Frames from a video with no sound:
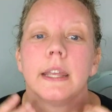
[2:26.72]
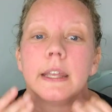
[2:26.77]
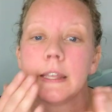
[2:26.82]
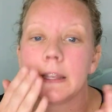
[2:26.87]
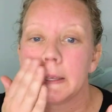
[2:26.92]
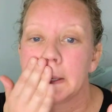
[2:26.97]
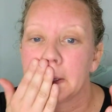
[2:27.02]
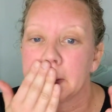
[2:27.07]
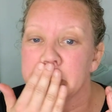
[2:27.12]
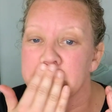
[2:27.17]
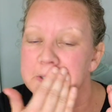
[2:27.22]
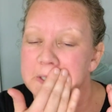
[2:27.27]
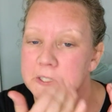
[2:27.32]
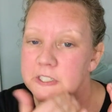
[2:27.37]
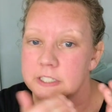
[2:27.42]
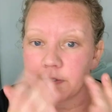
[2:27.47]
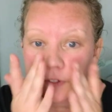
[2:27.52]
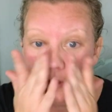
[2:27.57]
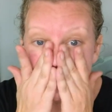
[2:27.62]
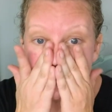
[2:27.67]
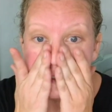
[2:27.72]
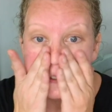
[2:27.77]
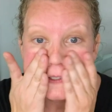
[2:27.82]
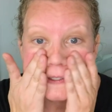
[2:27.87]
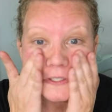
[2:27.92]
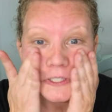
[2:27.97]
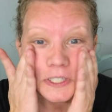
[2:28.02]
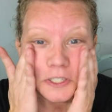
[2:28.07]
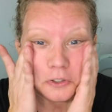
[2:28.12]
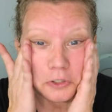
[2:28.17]
It just
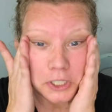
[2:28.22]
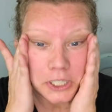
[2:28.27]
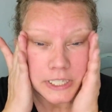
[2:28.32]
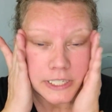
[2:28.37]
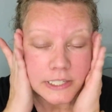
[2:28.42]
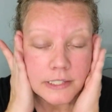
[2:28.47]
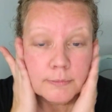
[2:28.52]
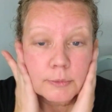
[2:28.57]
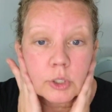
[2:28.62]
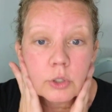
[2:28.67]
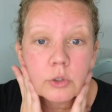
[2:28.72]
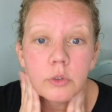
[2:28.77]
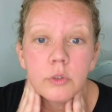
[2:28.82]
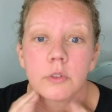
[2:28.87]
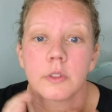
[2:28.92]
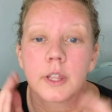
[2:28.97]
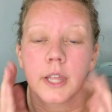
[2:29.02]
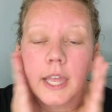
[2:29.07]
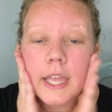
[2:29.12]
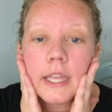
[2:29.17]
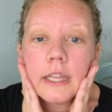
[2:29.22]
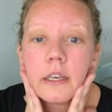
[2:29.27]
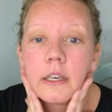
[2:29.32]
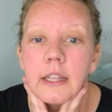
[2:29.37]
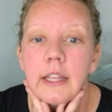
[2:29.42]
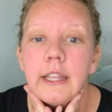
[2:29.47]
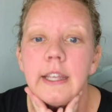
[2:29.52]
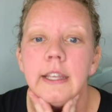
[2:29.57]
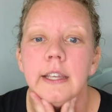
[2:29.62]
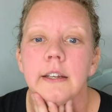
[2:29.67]
feels silky smooth,
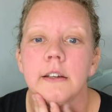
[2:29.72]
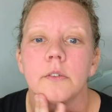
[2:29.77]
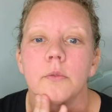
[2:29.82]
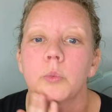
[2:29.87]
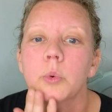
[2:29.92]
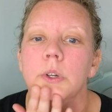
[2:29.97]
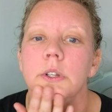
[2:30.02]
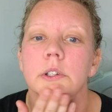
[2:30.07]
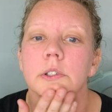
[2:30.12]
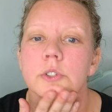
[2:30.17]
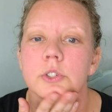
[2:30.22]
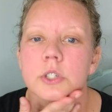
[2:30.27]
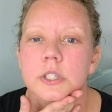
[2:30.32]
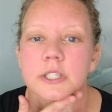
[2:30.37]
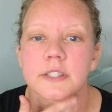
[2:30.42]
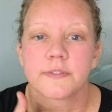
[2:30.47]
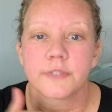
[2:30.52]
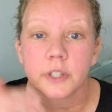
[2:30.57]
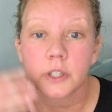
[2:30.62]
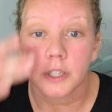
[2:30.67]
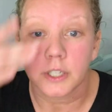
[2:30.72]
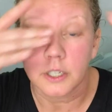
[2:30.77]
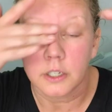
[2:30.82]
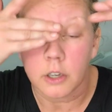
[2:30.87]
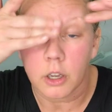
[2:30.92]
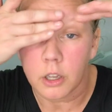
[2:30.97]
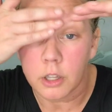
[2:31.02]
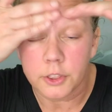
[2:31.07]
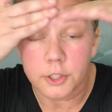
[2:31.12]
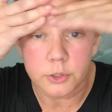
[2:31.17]
and it will just fill in
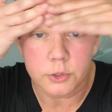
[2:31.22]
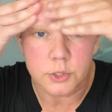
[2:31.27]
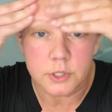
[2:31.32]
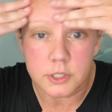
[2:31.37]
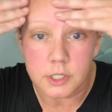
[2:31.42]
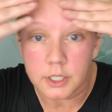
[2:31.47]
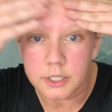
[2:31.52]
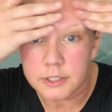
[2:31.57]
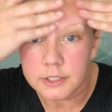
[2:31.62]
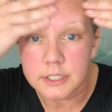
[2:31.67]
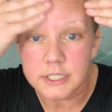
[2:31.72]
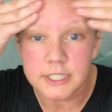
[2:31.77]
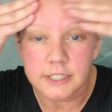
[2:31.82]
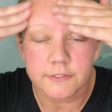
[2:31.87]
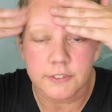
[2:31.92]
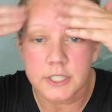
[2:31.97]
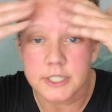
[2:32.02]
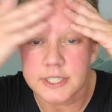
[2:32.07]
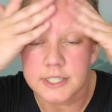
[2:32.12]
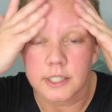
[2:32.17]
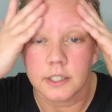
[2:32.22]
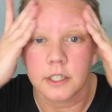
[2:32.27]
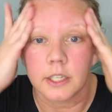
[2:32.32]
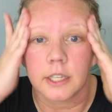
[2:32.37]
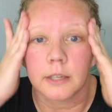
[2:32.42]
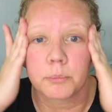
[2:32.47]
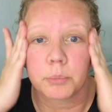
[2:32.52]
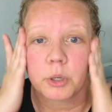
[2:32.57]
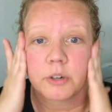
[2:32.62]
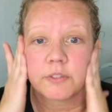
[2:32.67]
all those divots and
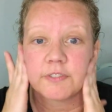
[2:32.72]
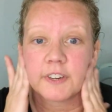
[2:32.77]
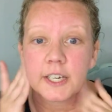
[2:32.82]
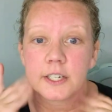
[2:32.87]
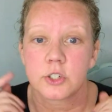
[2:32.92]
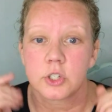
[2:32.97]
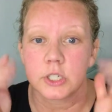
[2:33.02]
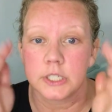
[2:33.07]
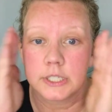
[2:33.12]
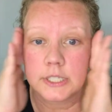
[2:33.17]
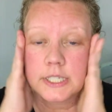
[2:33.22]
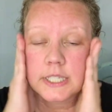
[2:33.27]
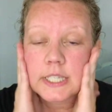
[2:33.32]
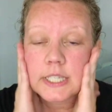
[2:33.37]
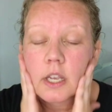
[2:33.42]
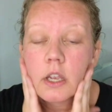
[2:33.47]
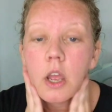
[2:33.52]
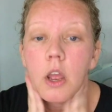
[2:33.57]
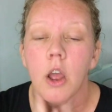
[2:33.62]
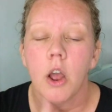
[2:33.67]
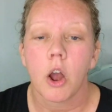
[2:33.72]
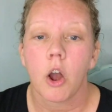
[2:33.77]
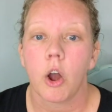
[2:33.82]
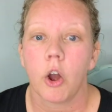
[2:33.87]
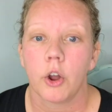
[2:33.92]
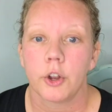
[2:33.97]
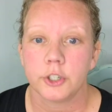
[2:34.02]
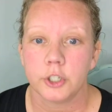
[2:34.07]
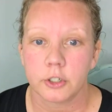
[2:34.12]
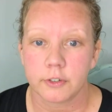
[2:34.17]
imperfections
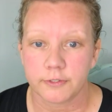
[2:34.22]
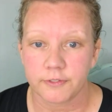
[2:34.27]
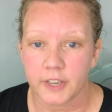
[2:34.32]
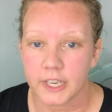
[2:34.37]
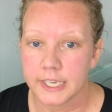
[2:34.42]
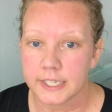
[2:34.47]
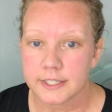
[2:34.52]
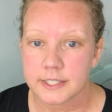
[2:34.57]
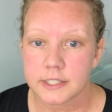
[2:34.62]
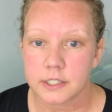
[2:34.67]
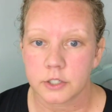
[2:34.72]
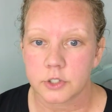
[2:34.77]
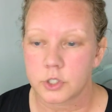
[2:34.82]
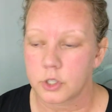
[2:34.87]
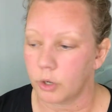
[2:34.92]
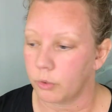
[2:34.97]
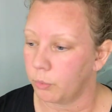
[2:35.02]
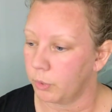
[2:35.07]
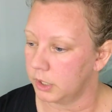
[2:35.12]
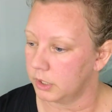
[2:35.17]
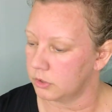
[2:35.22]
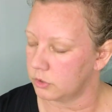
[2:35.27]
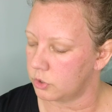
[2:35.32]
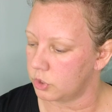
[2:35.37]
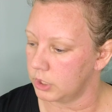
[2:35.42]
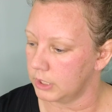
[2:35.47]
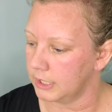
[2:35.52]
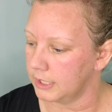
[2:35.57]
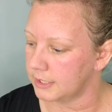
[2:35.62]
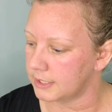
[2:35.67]
on your face. So when
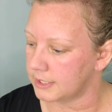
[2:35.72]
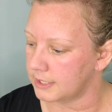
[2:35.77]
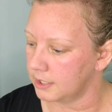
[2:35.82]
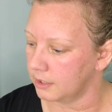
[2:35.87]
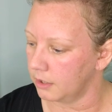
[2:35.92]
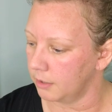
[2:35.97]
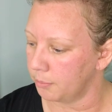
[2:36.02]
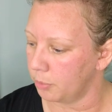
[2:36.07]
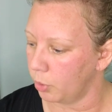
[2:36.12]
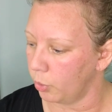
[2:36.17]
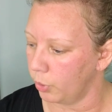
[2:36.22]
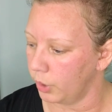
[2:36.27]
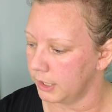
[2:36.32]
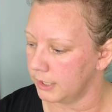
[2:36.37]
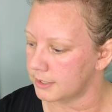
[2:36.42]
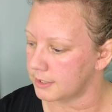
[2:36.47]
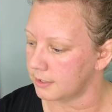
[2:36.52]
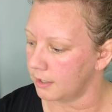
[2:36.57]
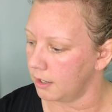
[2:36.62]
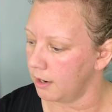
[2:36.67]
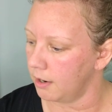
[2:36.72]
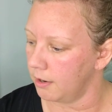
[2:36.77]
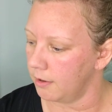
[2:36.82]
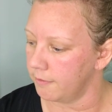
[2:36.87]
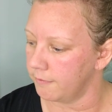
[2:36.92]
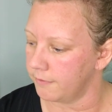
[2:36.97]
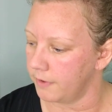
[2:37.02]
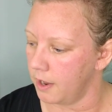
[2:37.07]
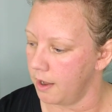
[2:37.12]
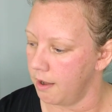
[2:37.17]
she gets to the point
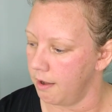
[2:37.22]
of